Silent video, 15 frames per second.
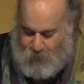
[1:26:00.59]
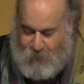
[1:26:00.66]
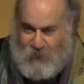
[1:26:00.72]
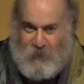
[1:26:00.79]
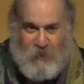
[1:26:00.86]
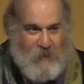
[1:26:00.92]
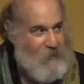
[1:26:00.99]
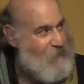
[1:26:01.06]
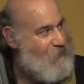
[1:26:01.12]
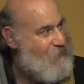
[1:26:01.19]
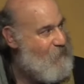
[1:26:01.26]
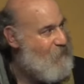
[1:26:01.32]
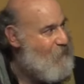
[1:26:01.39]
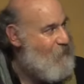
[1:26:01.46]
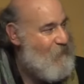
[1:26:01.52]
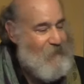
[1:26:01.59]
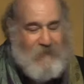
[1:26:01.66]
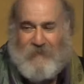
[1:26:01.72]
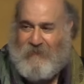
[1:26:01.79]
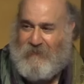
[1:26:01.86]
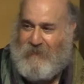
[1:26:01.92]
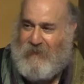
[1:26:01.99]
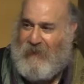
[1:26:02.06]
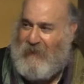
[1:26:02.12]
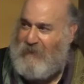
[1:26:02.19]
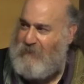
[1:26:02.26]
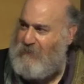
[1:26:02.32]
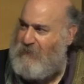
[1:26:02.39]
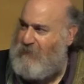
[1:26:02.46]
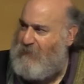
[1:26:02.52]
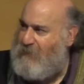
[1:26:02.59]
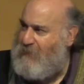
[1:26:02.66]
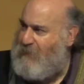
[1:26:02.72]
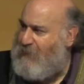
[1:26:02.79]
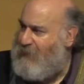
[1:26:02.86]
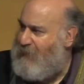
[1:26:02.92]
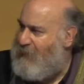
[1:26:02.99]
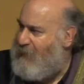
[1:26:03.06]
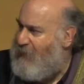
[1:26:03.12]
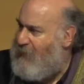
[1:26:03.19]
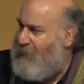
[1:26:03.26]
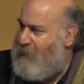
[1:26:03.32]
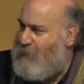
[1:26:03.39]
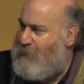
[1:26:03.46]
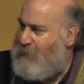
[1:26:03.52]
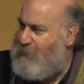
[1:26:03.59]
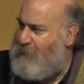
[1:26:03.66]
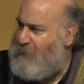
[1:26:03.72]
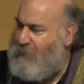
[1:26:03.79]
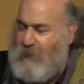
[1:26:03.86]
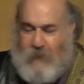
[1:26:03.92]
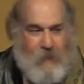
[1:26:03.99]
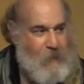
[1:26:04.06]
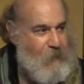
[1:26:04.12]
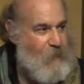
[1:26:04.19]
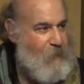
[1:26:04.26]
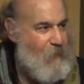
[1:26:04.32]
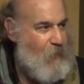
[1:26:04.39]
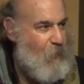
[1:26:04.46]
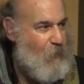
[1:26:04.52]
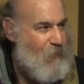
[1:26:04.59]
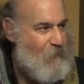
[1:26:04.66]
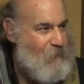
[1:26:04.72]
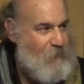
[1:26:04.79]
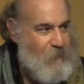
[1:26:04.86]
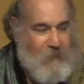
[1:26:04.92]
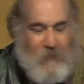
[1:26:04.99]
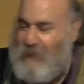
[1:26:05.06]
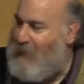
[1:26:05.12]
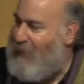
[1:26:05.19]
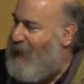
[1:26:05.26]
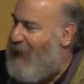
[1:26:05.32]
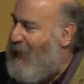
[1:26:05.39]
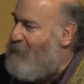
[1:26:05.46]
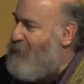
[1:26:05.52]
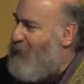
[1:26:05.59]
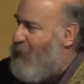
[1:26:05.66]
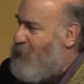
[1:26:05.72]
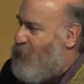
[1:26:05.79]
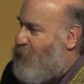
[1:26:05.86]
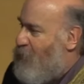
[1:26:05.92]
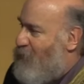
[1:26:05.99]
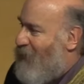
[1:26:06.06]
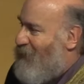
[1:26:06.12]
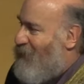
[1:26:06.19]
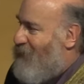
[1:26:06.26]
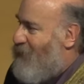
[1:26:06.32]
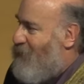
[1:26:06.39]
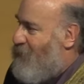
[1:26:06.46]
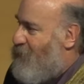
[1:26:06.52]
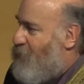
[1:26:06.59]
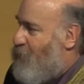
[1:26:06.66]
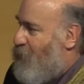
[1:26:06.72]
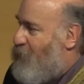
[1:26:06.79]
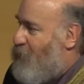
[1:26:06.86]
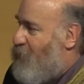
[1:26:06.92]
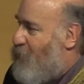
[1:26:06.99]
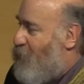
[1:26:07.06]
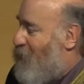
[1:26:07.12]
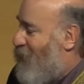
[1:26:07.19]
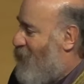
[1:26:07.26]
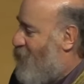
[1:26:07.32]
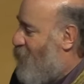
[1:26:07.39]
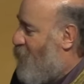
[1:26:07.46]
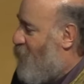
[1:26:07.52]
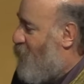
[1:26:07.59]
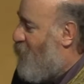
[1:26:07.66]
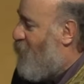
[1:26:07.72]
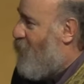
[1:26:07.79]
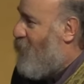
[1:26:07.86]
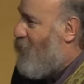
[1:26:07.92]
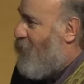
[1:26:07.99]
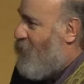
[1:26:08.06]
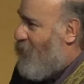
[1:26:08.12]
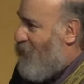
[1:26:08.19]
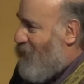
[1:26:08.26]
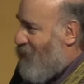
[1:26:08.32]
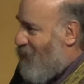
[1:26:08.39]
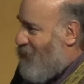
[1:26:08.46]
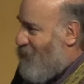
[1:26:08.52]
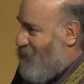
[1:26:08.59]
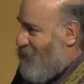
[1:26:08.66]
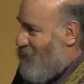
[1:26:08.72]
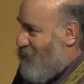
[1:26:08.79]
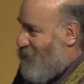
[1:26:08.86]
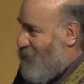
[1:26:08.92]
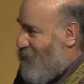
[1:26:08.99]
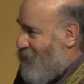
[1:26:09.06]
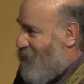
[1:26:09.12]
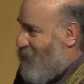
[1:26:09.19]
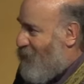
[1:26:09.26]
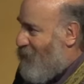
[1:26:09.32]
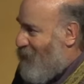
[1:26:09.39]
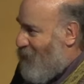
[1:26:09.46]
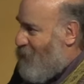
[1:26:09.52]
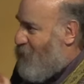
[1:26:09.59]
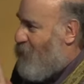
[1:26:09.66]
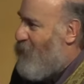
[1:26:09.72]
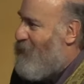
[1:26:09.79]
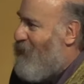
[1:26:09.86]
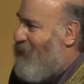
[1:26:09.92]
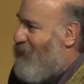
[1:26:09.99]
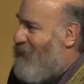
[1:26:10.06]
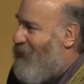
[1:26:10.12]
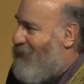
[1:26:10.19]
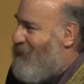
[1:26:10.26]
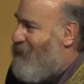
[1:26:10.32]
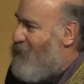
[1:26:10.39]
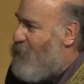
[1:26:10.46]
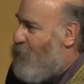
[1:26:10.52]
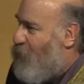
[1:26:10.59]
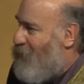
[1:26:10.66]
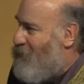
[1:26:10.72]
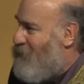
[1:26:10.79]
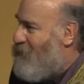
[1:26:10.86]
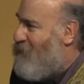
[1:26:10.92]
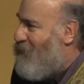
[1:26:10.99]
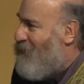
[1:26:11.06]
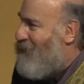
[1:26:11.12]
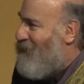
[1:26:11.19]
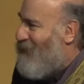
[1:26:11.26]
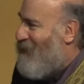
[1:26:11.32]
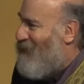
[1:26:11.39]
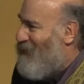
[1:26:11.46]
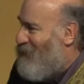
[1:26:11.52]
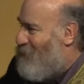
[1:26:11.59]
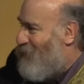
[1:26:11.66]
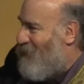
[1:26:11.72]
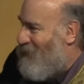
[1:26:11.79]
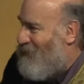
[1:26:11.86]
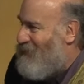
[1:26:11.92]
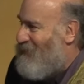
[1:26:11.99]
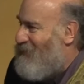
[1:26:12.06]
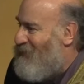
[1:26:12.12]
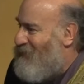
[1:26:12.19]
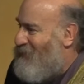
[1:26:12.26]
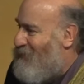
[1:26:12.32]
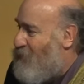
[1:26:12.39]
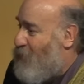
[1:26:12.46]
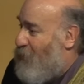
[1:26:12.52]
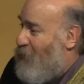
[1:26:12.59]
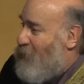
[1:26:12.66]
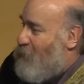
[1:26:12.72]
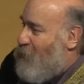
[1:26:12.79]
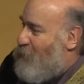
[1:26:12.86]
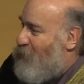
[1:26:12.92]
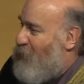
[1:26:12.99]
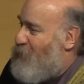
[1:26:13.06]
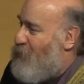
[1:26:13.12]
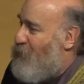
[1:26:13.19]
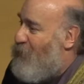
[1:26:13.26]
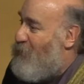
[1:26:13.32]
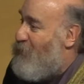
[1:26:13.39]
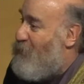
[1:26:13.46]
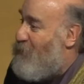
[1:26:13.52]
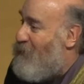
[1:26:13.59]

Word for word: reaching uh, the end. Um, you know what? I'm not sure we've had any questions from the high school students, so can, sure. can we take at least one? Please. Sorry to put pressure on you.